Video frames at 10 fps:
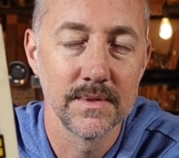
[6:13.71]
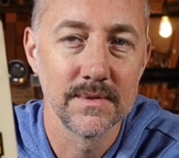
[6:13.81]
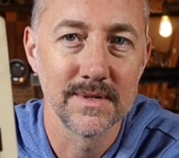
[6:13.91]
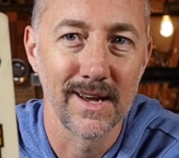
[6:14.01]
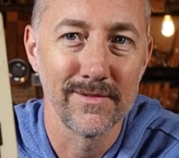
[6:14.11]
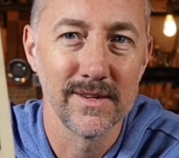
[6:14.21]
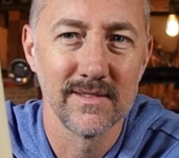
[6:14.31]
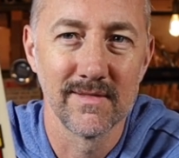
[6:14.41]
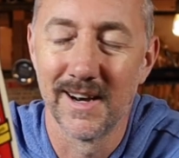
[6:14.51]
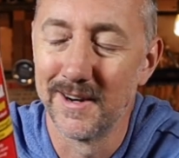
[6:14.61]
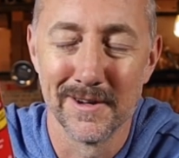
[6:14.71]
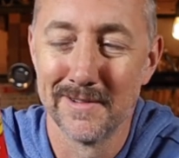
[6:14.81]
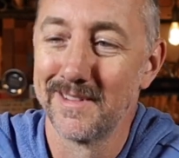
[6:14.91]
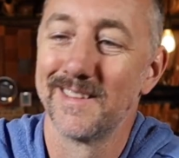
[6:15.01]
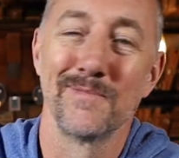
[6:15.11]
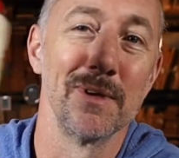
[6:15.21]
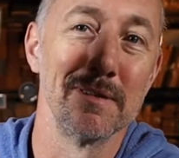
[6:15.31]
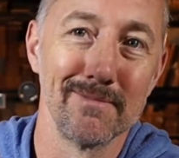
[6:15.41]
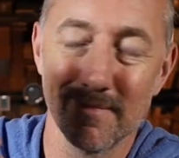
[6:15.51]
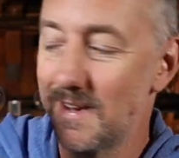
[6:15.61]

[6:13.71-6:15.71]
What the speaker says: stuff it. I don't know, but